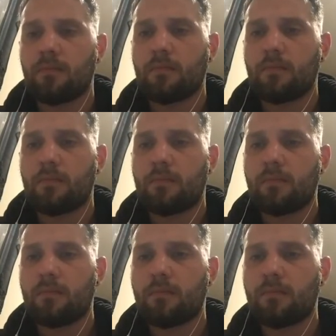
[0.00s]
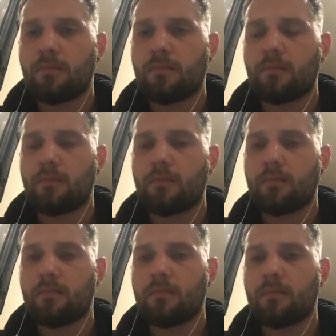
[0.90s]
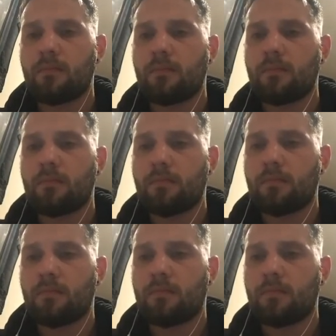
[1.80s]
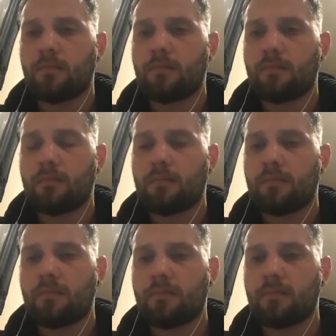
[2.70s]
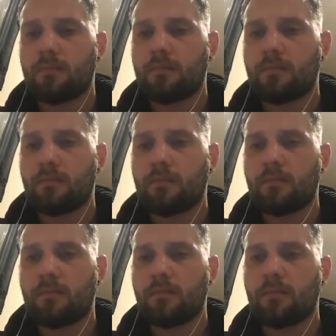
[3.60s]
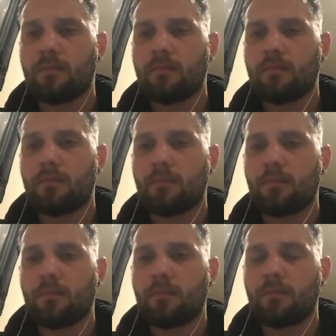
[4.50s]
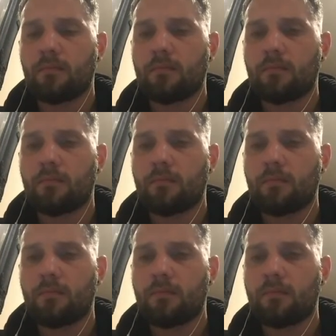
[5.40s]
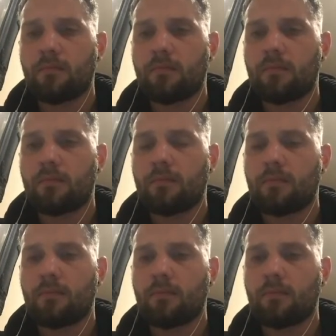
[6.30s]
No words are spoken by the person on screen.